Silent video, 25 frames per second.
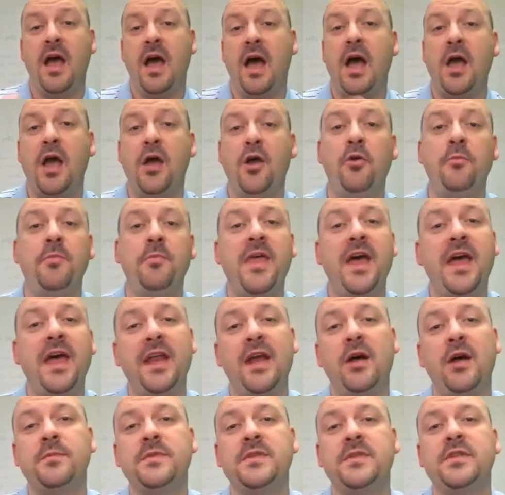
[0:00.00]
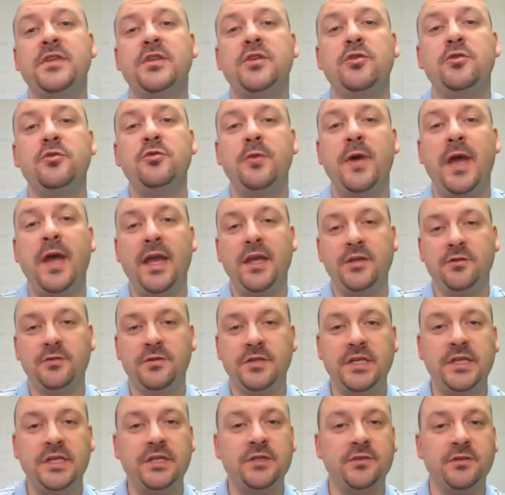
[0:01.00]
I hope that helps you and your
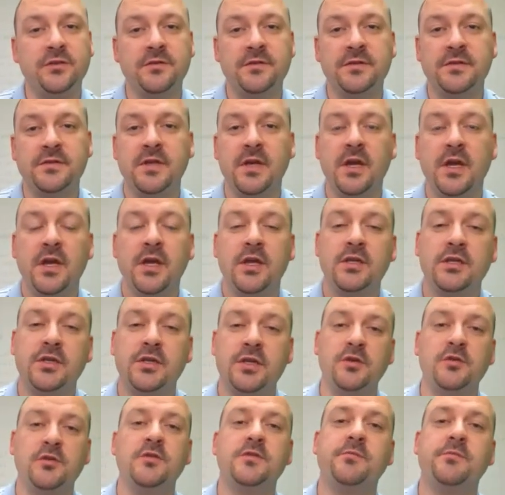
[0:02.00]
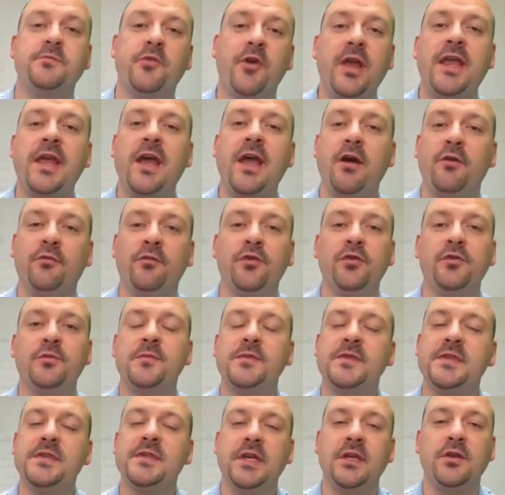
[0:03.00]
teachers to use breakout
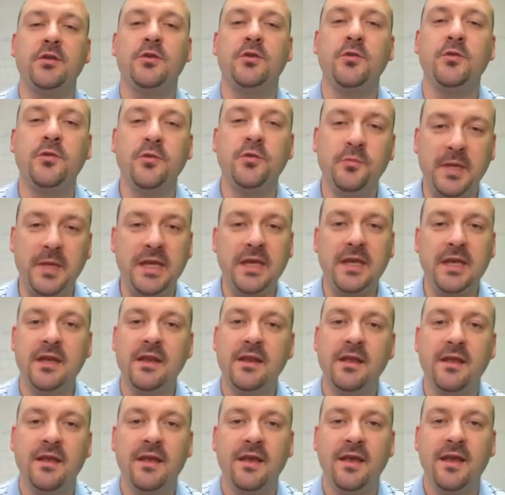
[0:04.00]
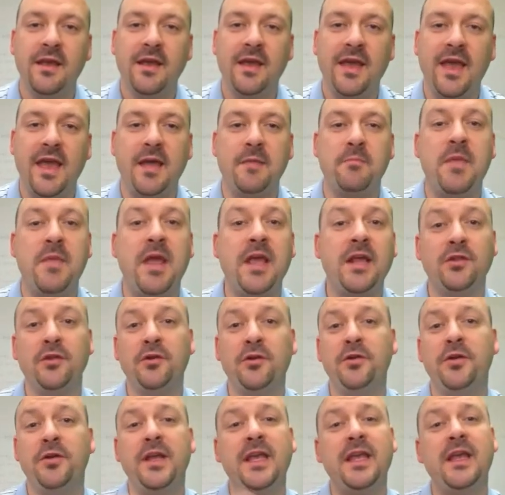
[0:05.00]
rooms in Google Meet and make
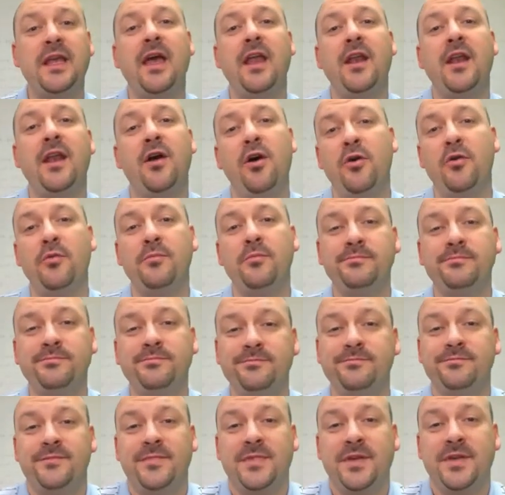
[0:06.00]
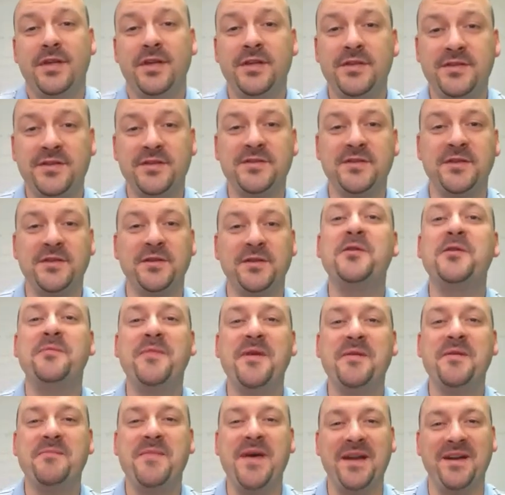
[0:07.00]
learning at home just a little
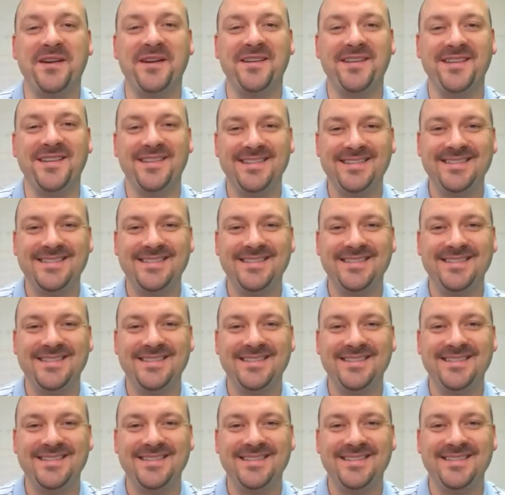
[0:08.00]
bit better.